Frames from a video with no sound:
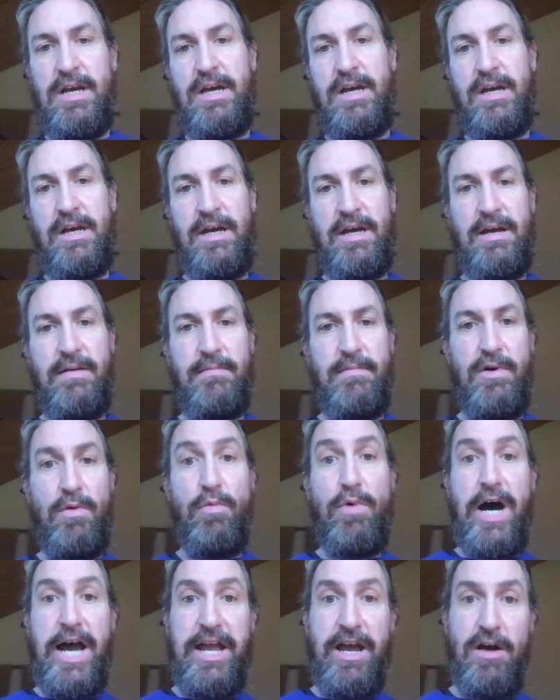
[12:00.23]

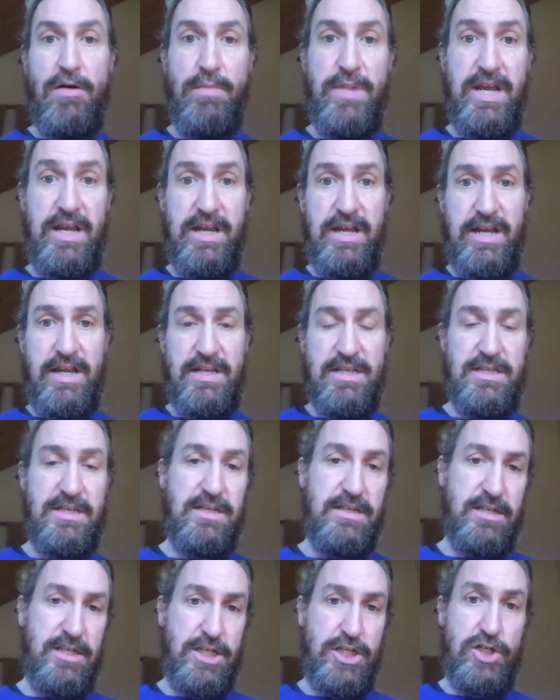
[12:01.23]
Wyoming
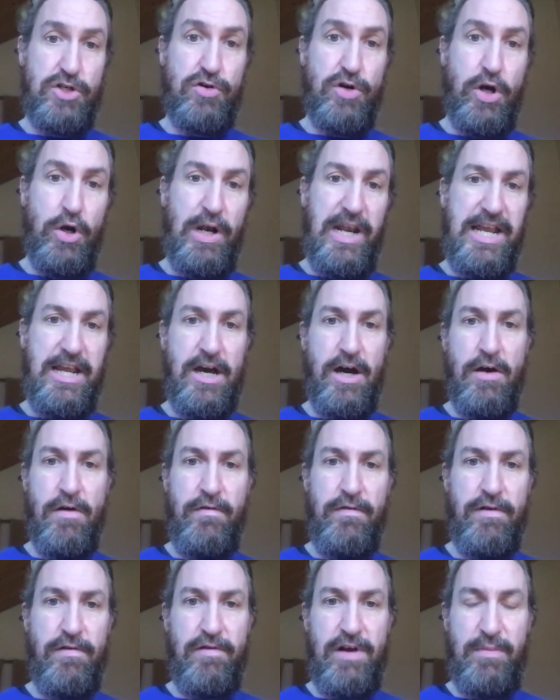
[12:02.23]
is strongly
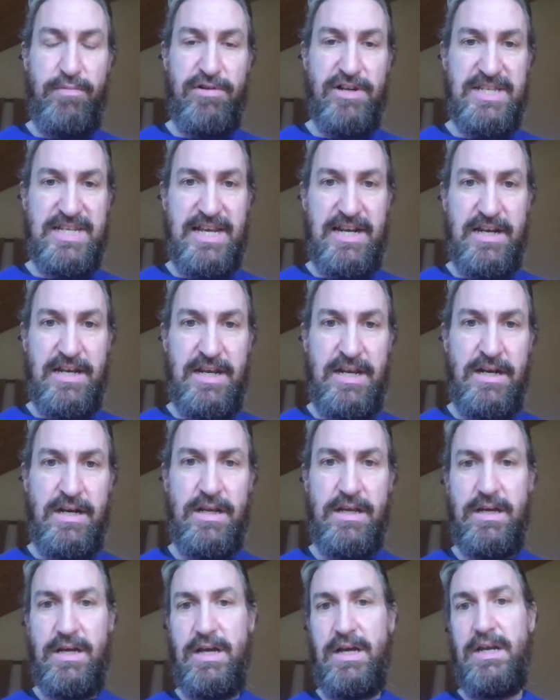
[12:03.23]
overrepresented
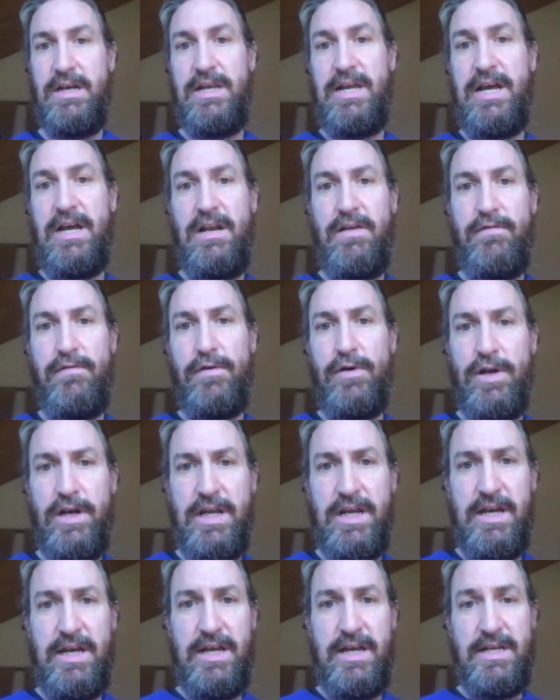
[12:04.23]
and
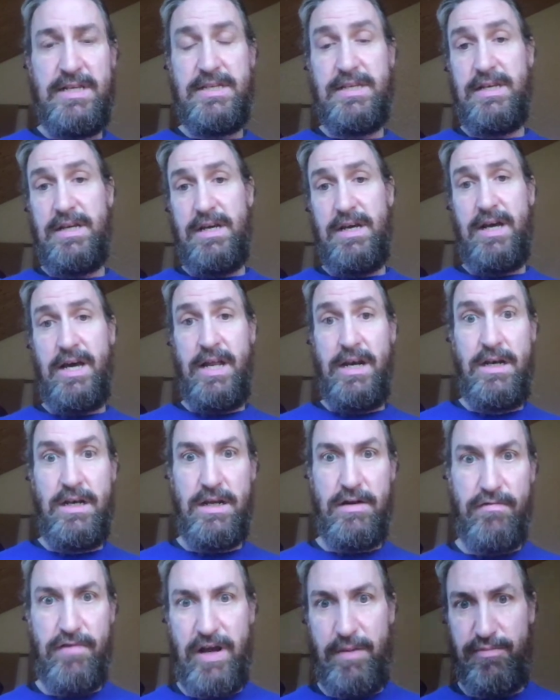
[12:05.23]
California is
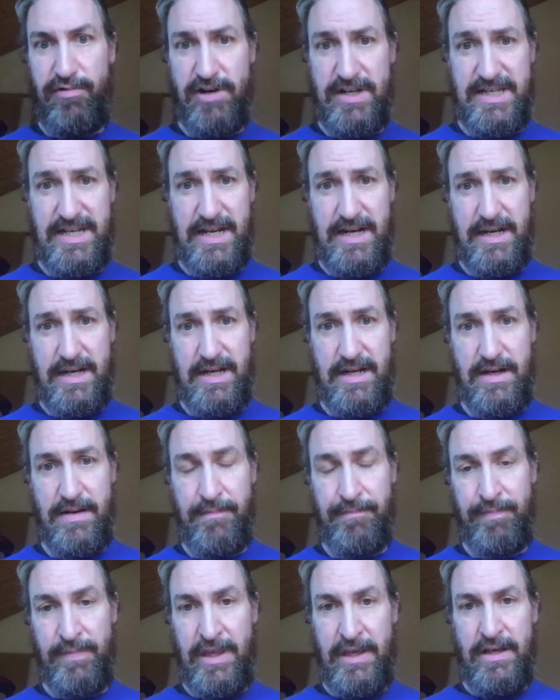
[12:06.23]
underrepresented.
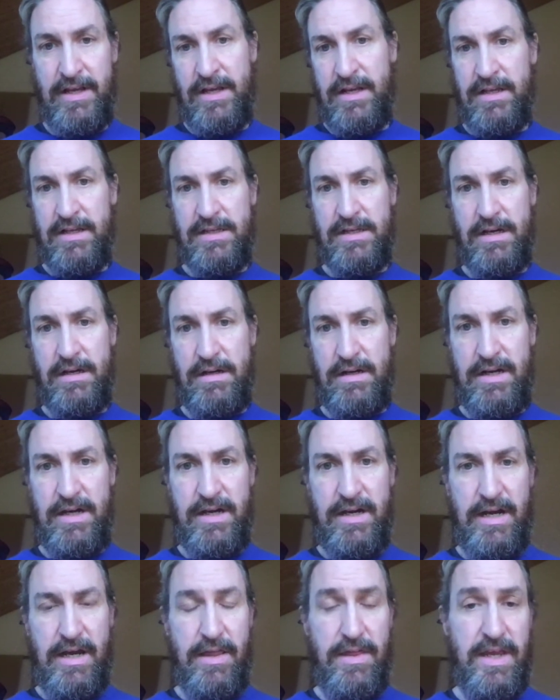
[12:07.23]
So
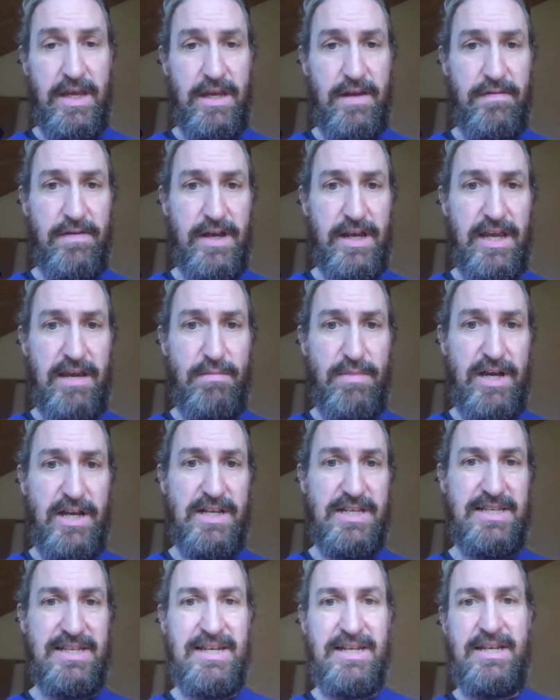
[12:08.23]
I think if I get my
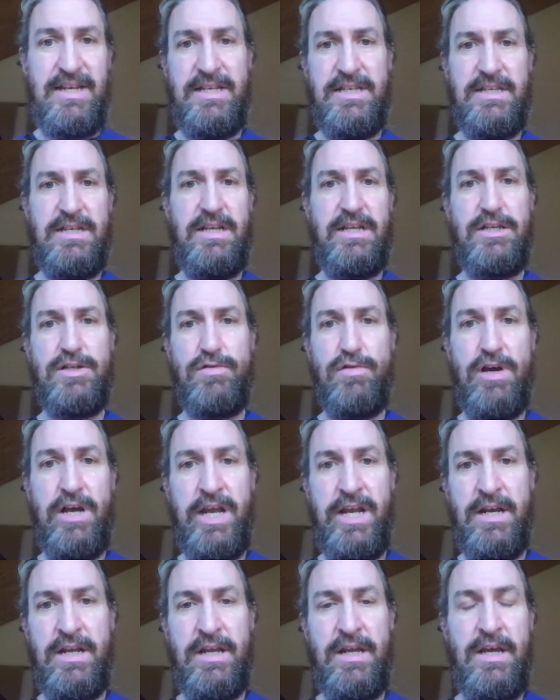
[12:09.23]
statistics right,